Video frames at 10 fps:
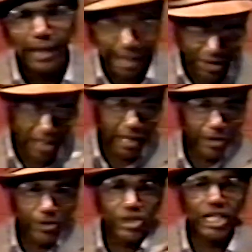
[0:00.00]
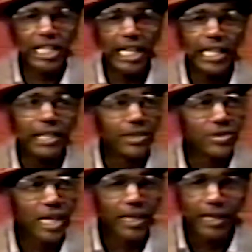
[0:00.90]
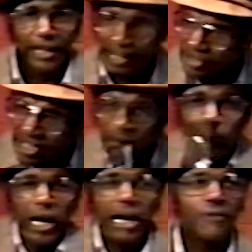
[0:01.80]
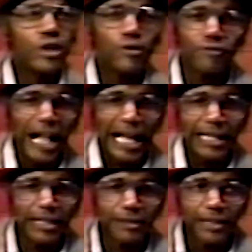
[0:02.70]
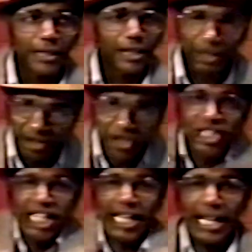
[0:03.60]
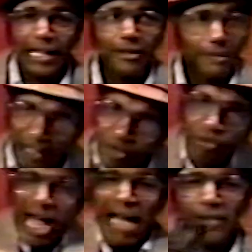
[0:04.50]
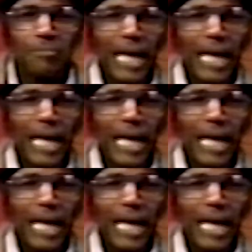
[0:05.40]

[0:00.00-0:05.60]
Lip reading: He said, here's the keys. He said, wherever you find it, just get in it and drive it